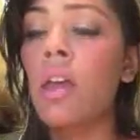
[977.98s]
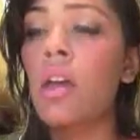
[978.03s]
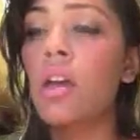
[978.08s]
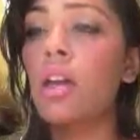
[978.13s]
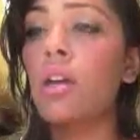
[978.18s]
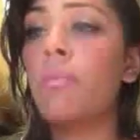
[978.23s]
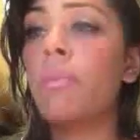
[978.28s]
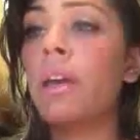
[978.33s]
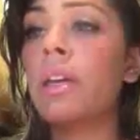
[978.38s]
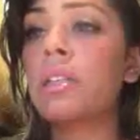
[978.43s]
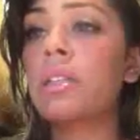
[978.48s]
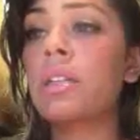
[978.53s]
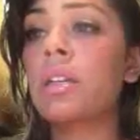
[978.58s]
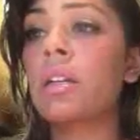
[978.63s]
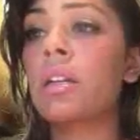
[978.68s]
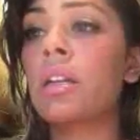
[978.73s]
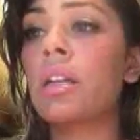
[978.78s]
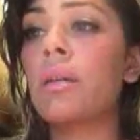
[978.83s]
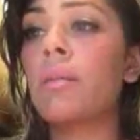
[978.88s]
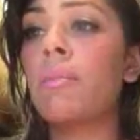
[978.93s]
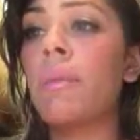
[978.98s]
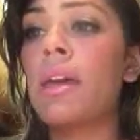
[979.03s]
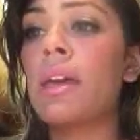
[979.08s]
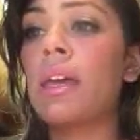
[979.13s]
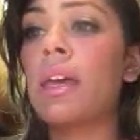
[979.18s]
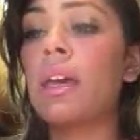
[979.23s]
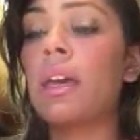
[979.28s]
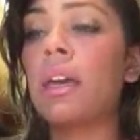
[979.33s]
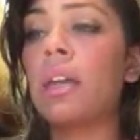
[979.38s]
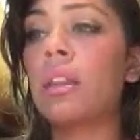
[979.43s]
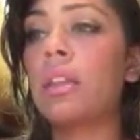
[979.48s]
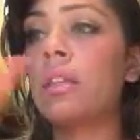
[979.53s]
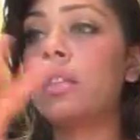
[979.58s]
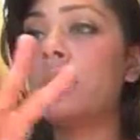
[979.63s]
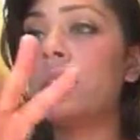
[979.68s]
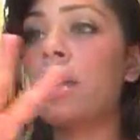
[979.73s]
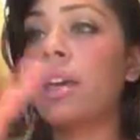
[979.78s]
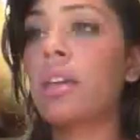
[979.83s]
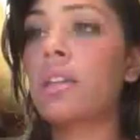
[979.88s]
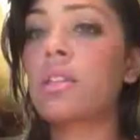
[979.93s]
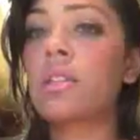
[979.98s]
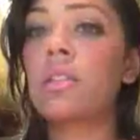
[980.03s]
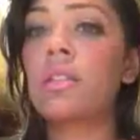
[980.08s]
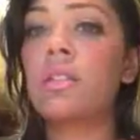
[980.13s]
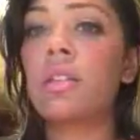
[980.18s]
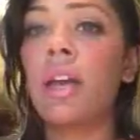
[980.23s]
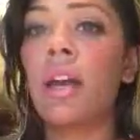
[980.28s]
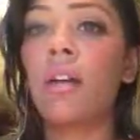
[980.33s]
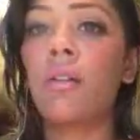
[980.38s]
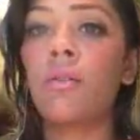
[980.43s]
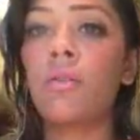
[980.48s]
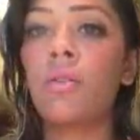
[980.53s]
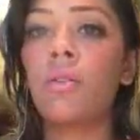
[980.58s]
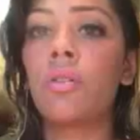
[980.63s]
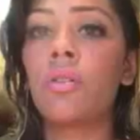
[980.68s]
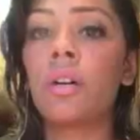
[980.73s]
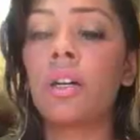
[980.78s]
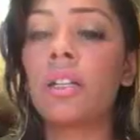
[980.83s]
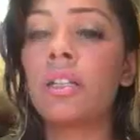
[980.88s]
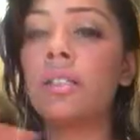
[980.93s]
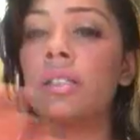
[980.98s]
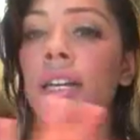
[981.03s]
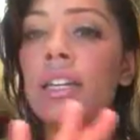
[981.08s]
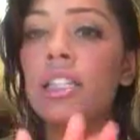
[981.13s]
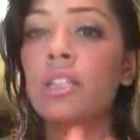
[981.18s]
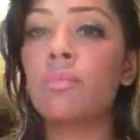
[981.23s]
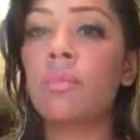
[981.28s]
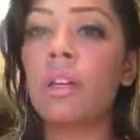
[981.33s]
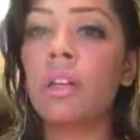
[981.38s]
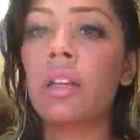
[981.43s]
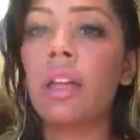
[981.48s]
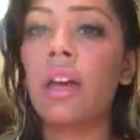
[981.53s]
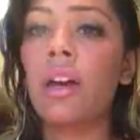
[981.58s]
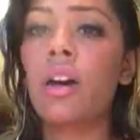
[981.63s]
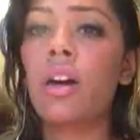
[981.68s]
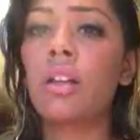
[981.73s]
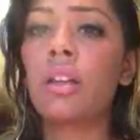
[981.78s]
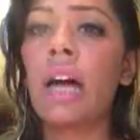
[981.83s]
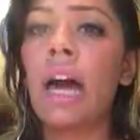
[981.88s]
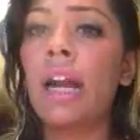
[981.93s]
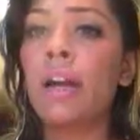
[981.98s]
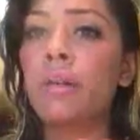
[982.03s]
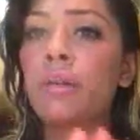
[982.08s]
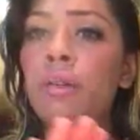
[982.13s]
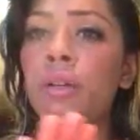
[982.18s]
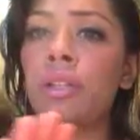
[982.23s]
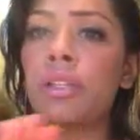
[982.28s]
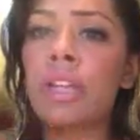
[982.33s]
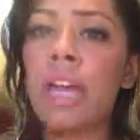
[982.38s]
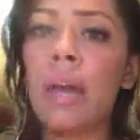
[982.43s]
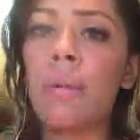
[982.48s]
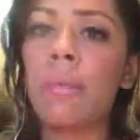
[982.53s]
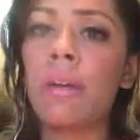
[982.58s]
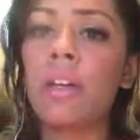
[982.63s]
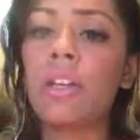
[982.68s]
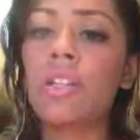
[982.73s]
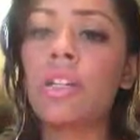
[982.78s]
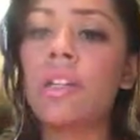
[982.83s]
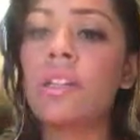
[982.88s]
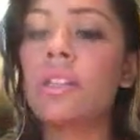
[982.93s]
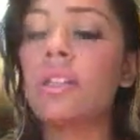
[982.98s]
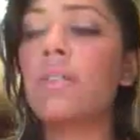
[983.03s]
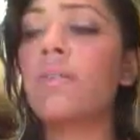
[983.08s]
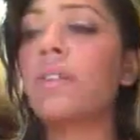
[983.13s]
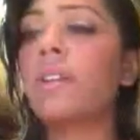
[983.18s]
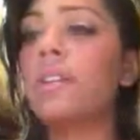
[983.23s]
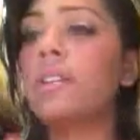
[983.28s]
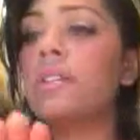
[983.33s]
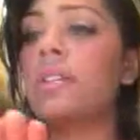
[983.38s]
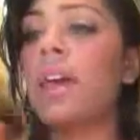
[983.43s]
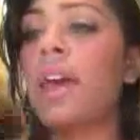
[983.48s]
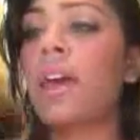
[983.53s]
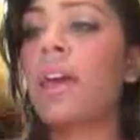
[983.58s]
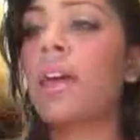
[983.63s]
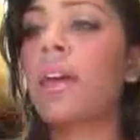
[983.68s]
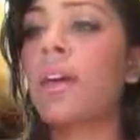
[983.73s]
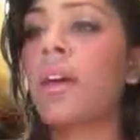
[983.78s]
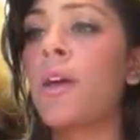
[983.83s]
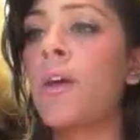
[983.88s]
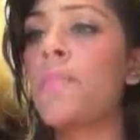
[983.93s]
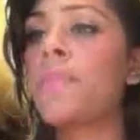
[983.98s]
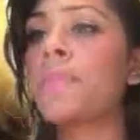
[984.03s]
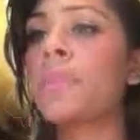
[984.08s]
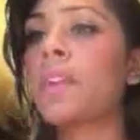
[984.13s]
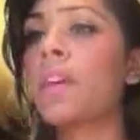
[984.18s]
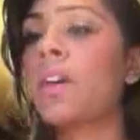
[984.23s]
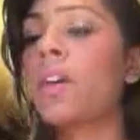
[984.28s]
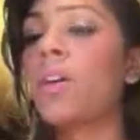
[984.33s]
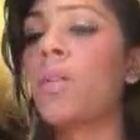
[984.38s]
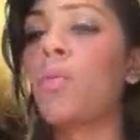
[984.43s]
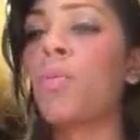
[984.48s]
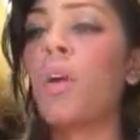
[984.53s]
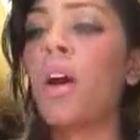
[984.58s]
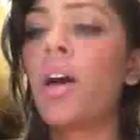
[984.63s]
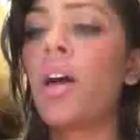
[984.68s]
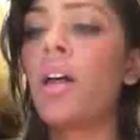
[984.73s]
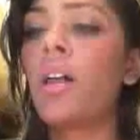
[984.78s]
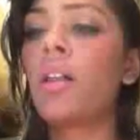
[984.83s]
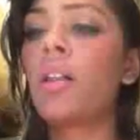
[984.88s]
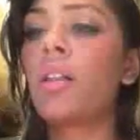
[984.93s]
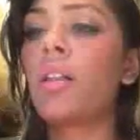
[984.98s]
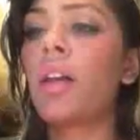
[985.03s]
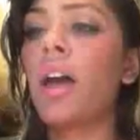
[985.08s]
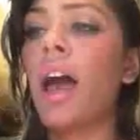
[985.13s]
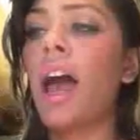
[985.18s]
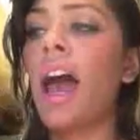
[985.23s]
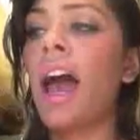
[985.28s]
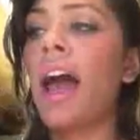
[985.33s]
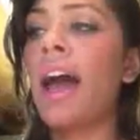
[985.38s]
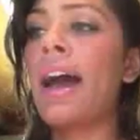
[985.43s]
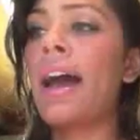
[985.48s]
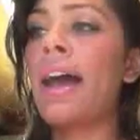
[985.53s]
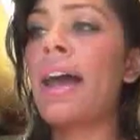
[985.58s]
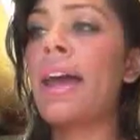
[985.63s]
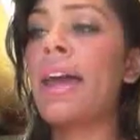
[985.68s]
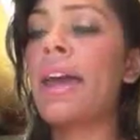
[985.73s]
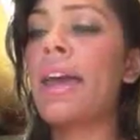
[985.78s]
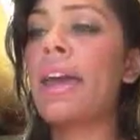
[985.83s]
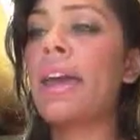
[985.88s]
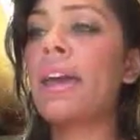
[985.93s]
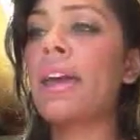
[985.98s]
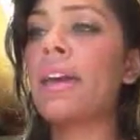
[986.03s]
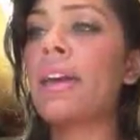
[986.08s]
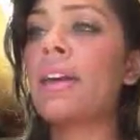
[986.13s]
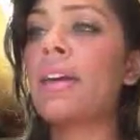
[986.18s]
you're basically making it this, like, sterile assessment, like collateral damage, as if it's like, well, I